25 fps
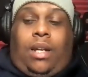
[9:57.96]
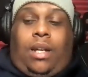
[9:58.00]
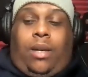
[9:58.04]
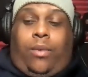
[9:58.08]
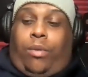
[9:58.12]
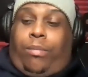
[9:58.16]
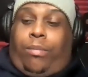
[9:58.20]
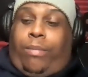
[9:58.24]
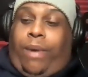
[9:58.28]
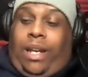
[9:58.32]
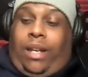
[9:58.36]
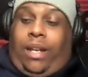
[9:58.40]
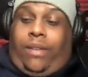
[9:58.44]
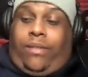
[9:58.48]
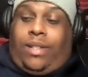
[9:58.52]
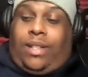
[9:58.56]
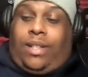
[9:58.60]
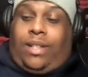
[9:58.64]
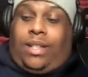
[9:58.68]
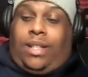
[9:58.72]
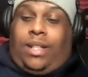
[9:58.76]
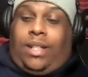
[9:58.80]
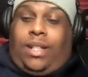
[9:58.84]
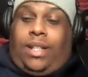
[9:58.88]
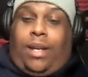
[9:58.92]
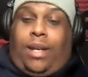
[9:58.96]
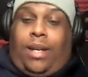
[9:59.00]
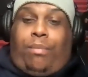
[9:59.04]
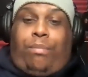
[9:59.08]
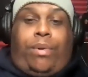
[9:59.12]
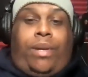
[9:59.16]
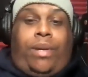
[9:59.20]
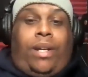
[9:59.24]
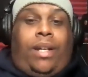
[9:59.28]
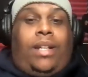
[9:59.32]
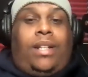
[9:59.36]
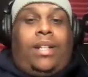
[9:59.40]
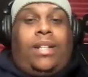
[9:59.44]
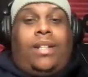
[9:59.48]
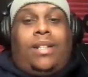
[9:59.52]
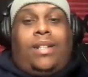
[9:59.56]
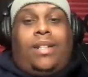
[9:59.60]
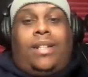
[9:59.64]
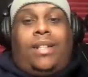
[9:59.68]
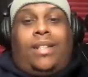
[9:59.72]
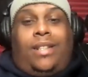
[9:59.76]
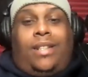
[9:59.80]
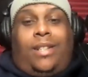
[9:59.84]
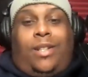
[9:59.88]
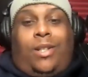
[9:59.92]
You might even see Embiid and,
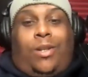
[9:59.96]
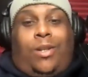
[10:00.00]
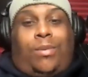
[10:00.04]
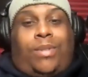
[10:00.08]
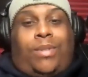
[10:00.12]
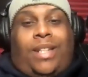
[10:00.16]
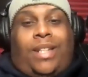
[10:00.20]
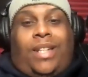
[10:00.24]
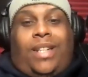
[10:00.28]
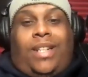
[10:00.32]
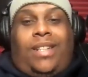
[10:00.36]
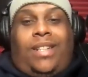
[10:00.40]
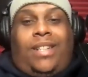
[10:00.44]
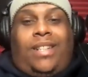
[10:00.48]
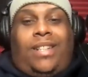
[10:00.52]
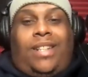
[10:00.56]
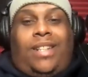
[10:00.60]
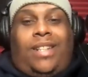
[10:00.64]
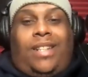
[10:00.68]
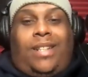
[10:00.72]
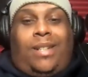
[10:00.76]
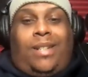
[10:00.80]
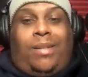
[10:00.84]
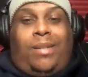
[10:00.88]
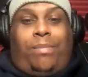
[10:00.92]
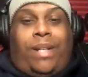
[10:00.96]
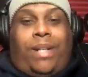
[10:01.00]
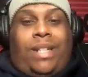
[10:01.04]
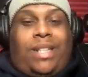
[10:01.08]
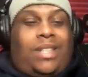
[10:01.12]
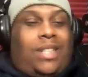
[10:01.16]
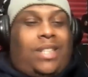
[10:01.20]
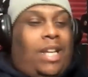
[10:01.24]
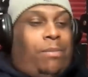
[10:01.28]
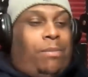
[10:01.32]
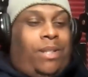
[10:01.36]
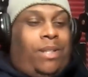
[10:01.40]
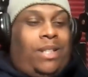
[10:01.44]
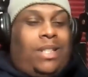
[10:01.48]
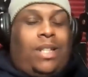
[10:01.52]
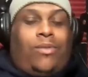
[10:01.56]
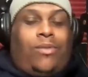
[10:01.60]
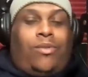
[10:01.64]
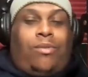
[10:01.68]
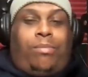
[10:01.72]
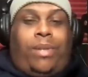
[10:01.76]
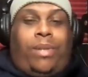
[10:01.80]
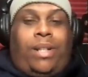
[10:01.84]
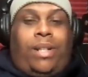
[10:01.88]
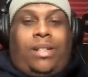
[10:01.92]
and you know what I'm saying getting in the best shape he's
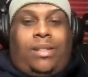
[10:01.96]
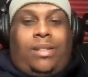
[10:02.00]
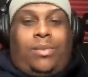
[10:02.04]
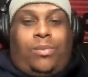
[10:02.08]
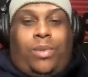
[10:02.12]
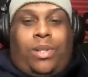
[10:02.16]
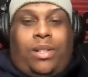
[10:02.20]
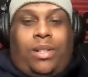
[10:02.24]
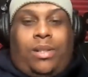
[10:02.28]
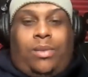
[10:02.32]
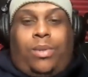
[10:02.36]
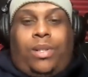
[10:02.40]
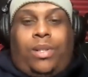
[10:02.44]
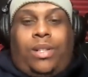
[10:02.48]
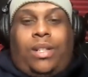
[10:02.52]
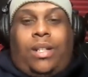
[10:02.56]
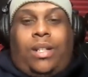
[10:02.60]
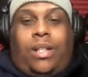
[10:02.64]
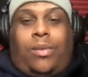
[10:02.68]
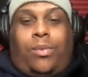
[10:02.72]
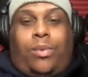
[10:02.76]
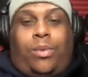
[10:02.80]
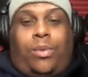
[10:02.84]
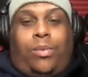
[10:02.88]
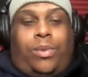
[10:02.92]
ever been with with, uh, with,